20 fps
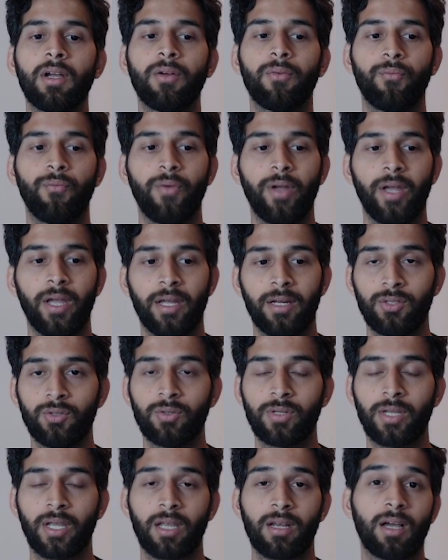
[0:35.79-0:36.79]
where you
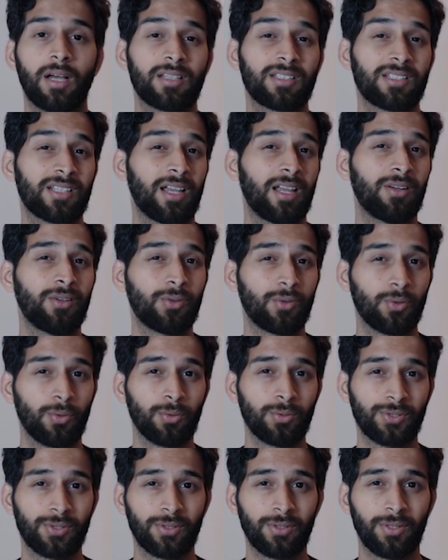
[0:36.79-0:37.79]
can assign
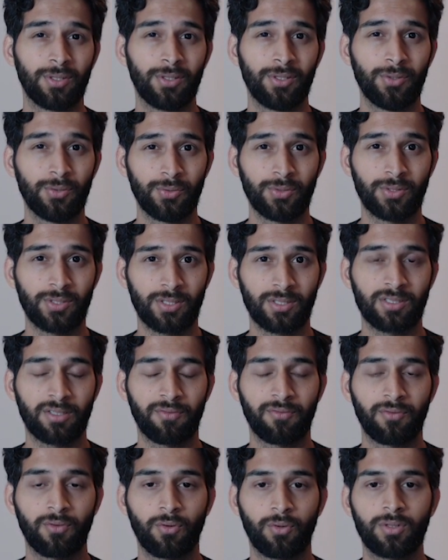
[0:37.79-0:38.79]
roles to the users,
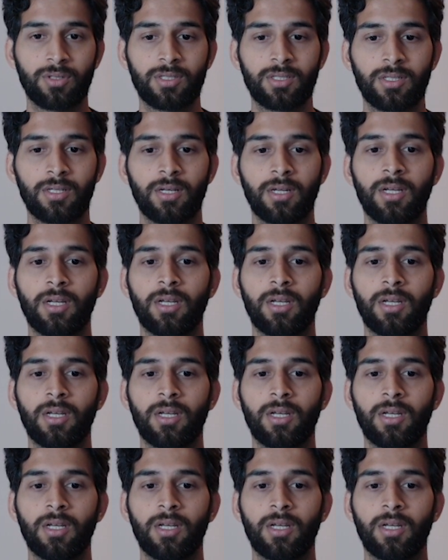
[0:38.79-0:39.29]
of course.